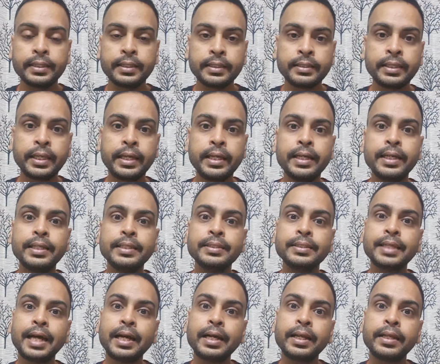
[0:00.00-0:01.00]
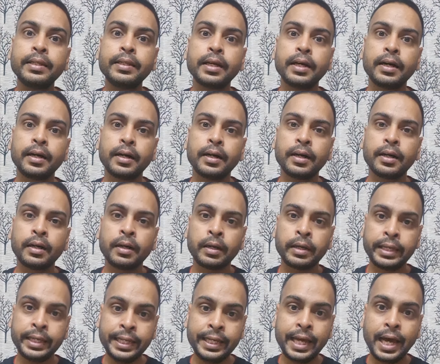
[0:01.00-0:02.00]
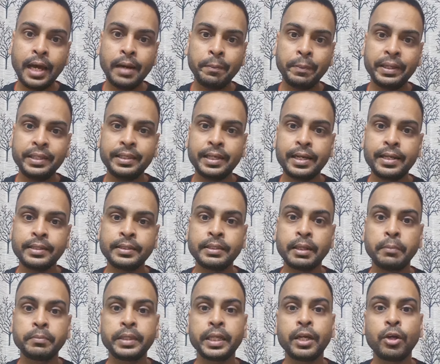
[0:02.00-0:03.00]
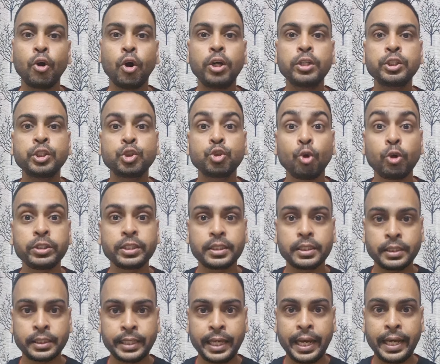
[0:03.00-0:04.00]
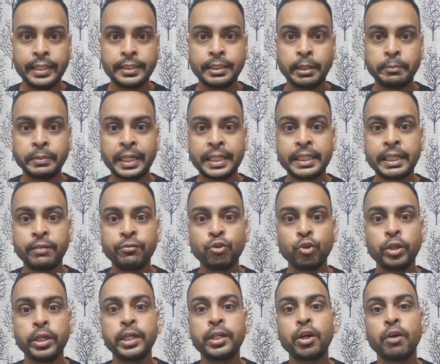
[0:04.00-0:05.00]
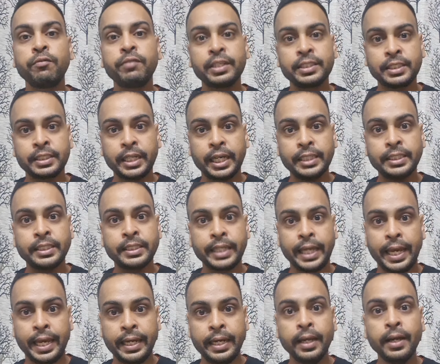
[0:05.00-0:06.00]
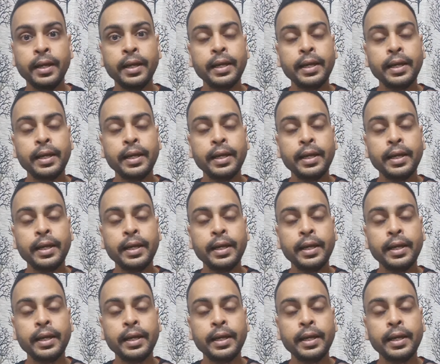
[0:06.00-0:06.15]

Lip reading: The thing is that in ERP there is something called SUDS scale, subjective unit of distress scale.